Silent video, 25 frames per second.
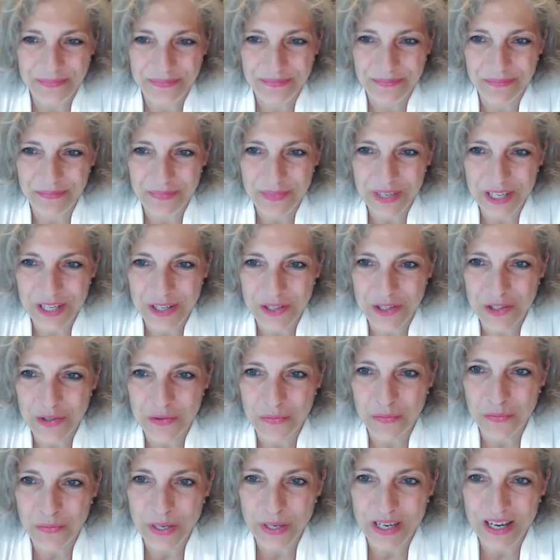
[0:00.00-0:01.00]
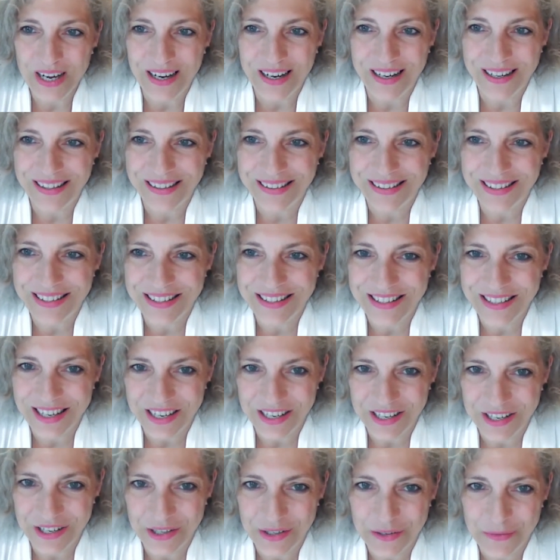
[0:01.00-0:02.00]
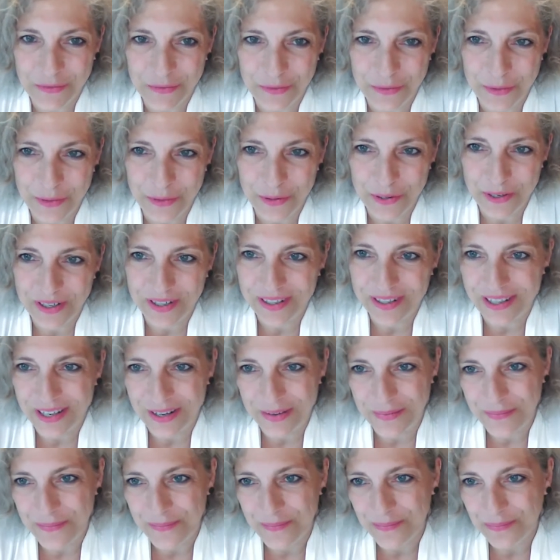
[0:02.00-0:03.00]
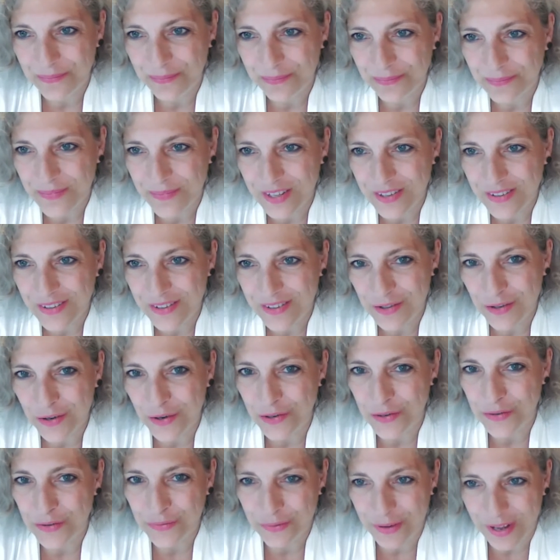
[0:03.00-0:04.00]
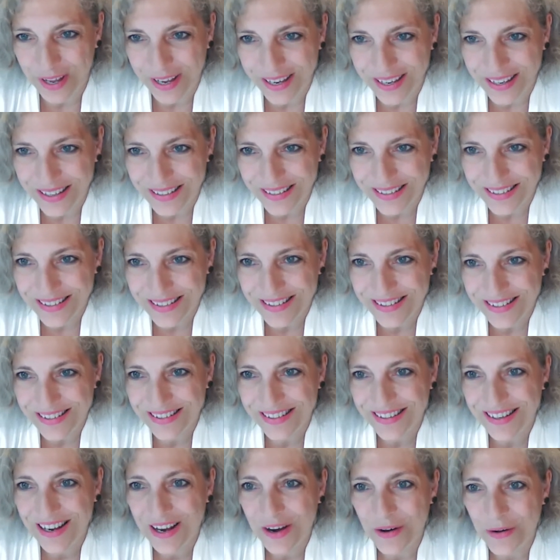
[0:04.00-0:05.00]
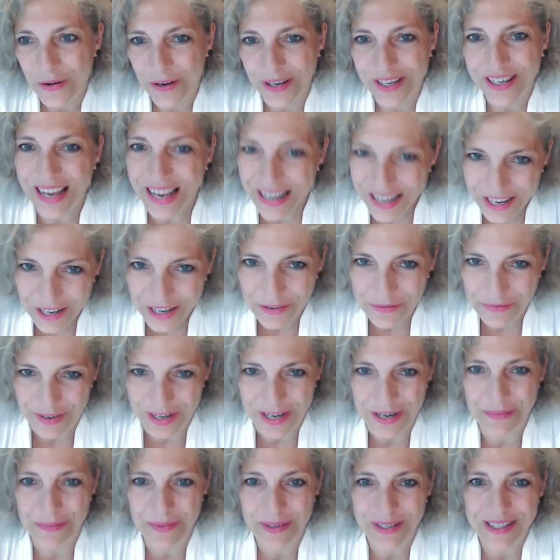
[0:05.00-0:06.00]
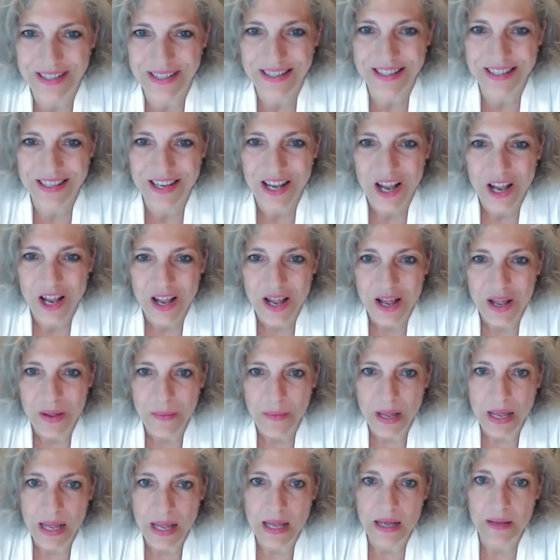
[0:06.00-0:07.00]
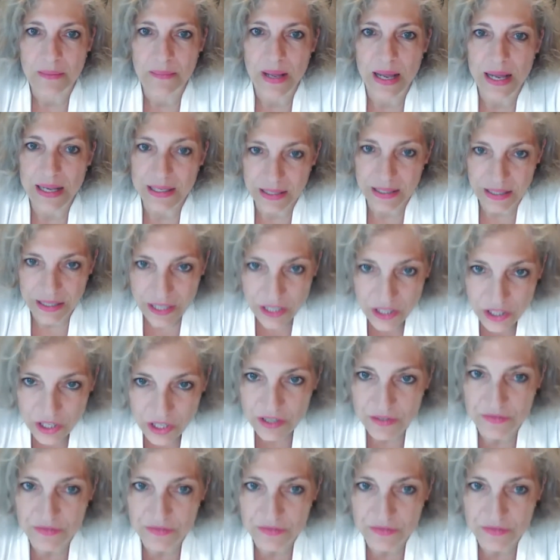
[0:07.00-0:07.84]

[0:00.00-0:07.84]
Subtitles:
because we are the standard for certified organic fibers. As additional